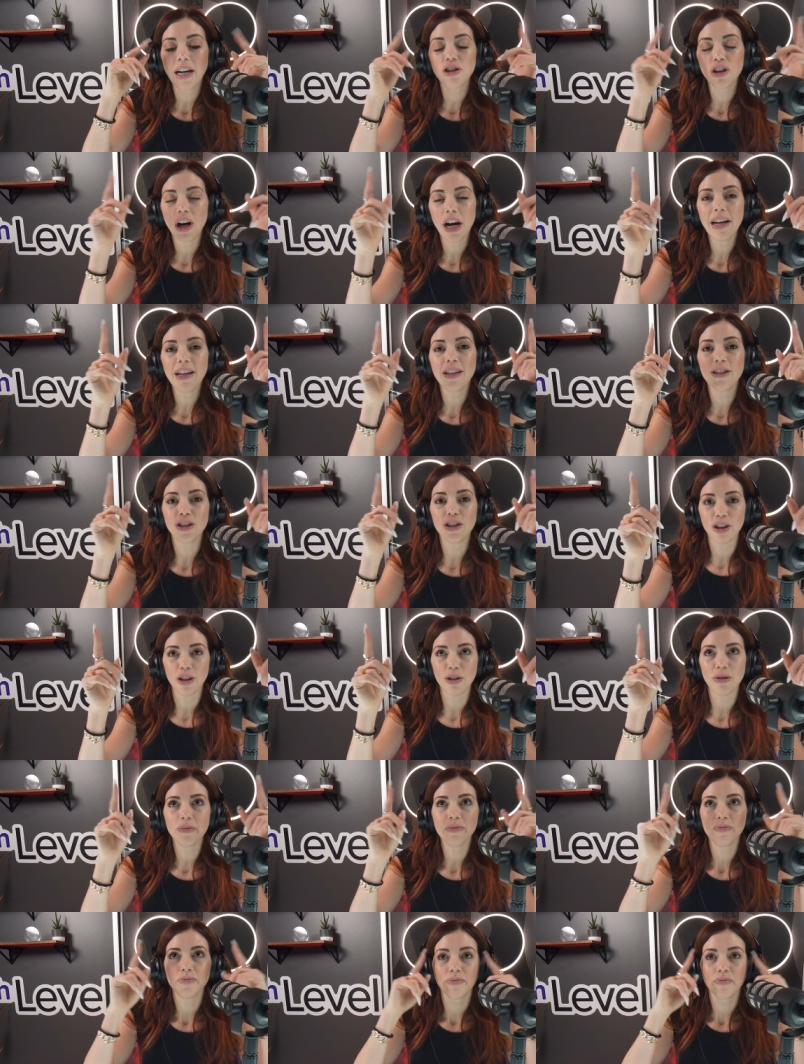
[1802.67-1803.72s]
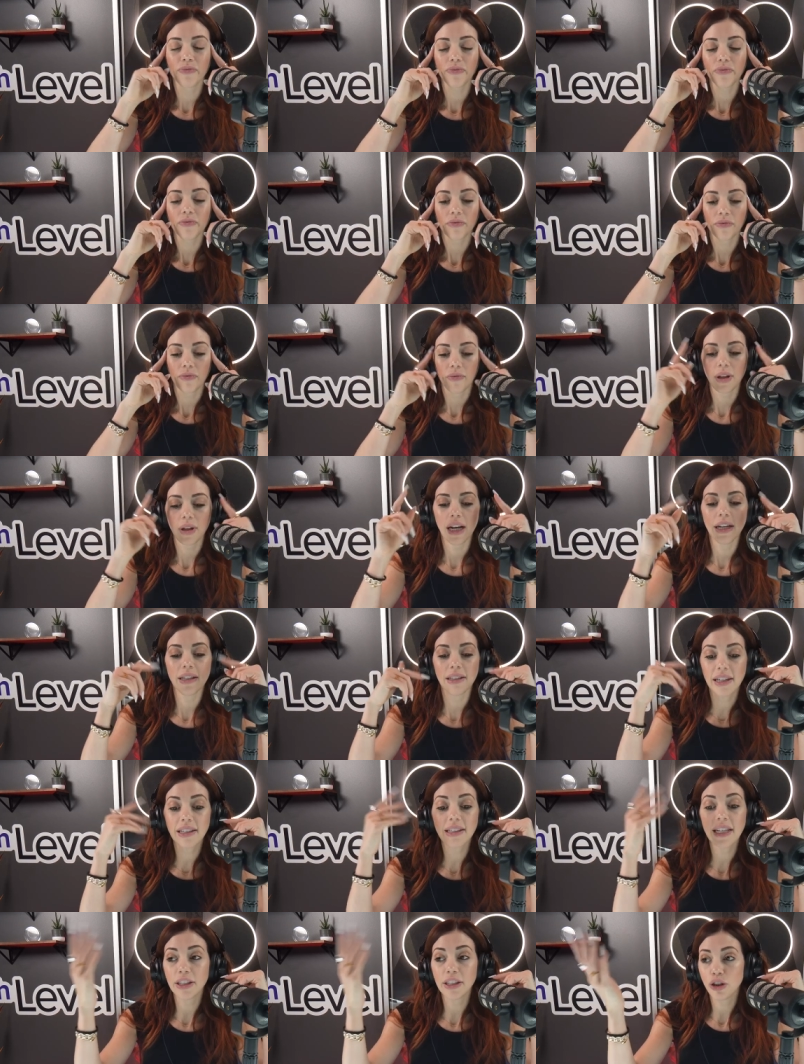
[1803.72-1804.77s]
try to do
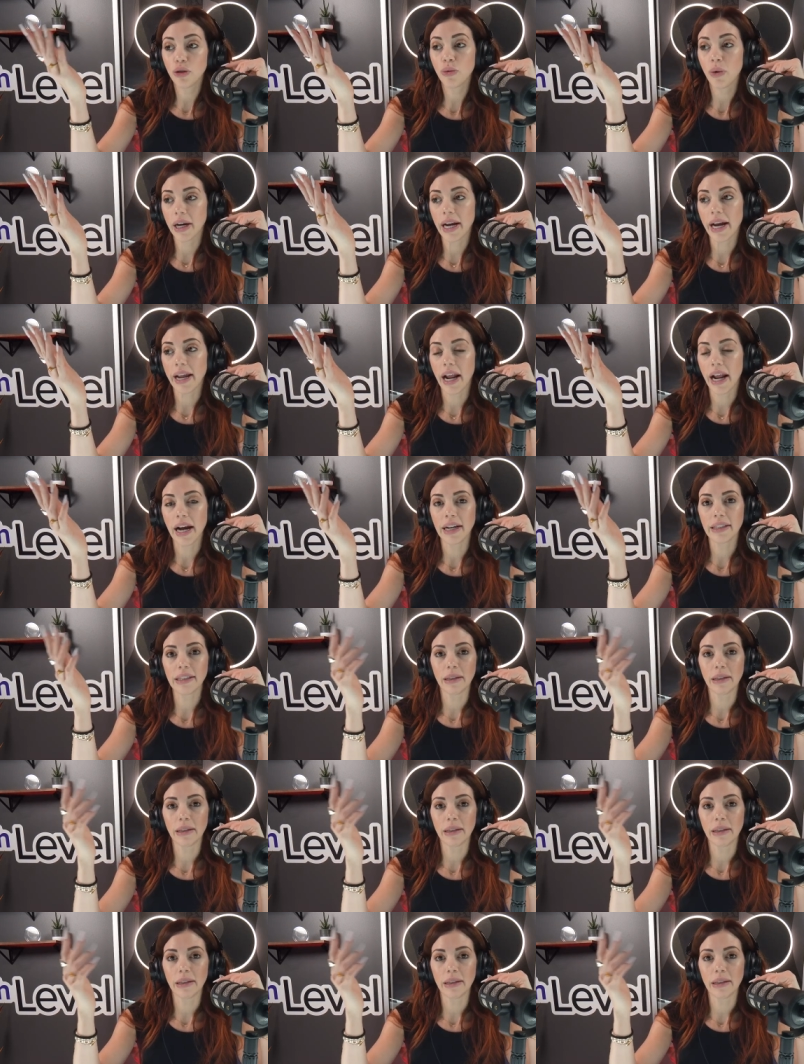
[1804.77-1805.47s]
because I do work at night